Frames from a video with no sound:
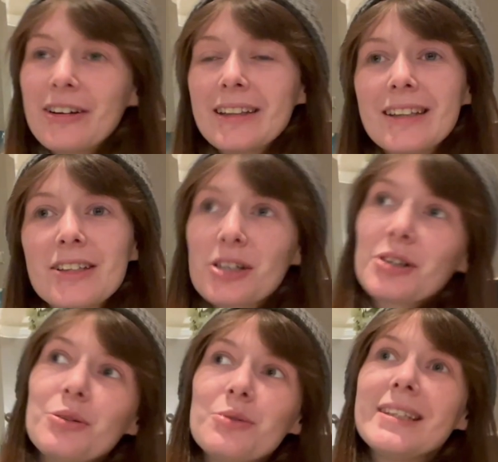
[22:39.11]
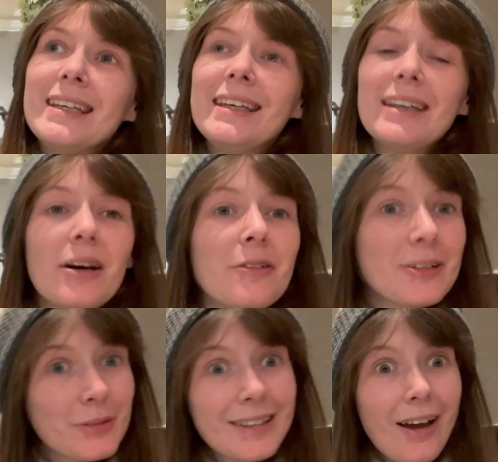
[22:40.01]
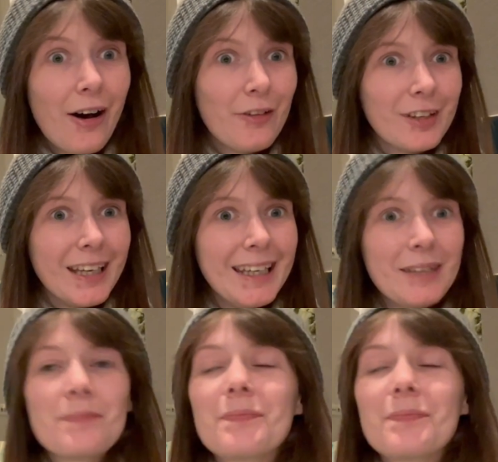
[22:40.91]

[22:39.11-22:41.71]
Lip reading: and the jacuzzi, which was lovely,